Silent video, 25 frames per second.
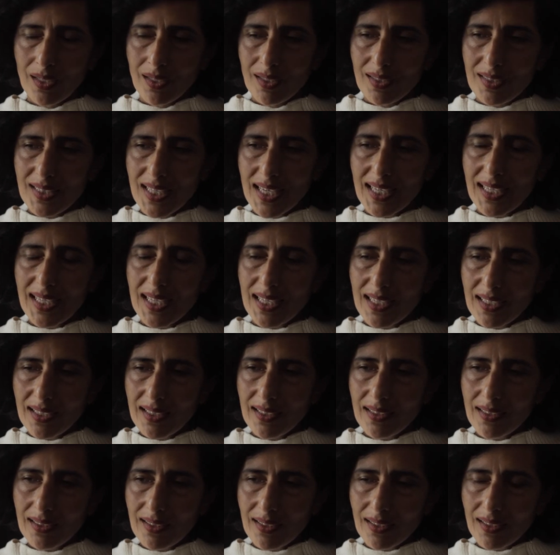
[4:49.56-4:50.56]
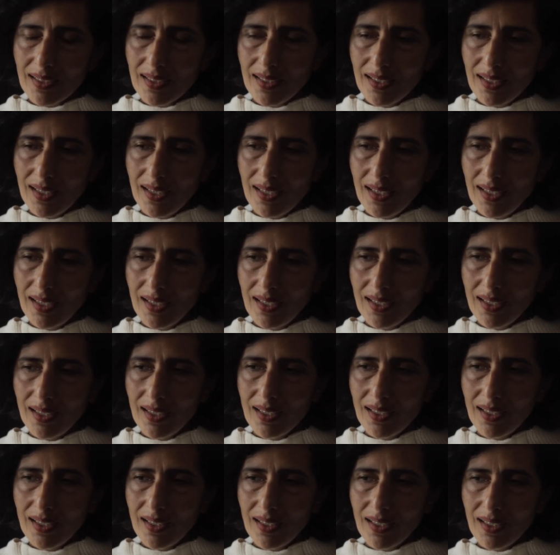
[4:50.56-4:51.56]
taking
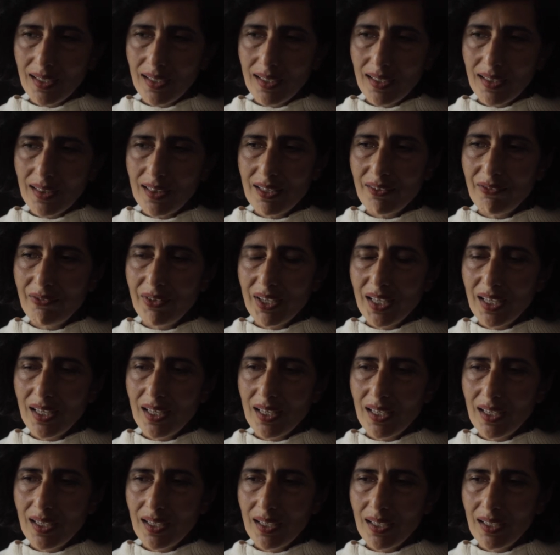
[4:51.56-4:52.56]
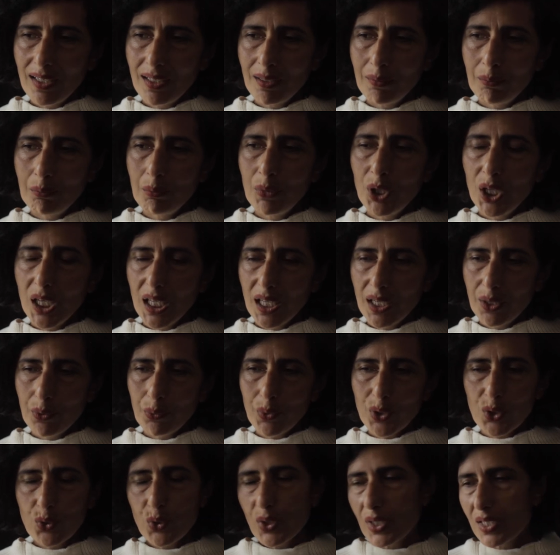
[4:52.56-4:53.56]
uh, the Villa Müller,
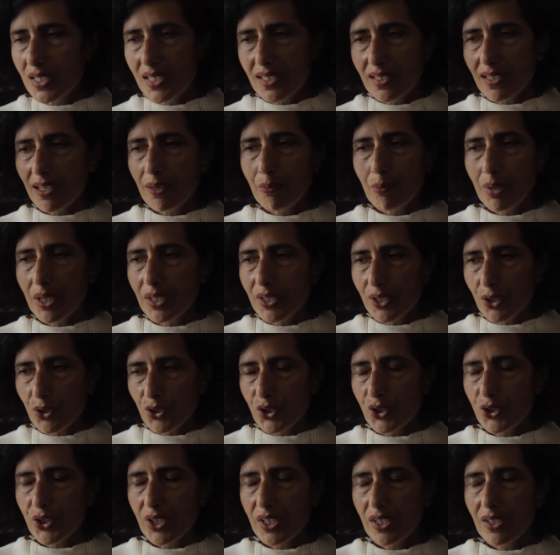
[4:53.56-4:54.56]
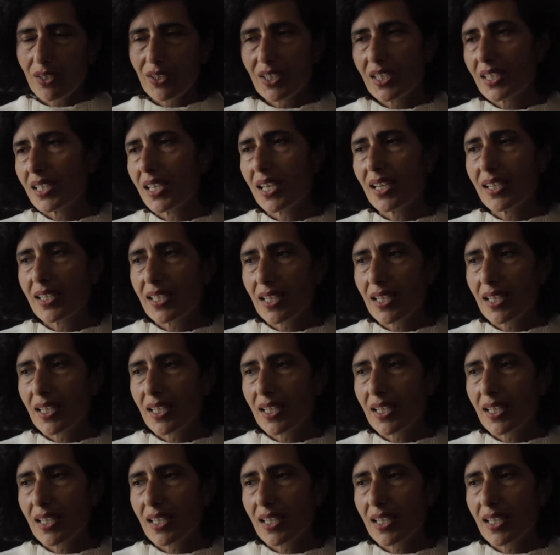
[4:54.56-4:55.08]
which was designed by the Austrian architect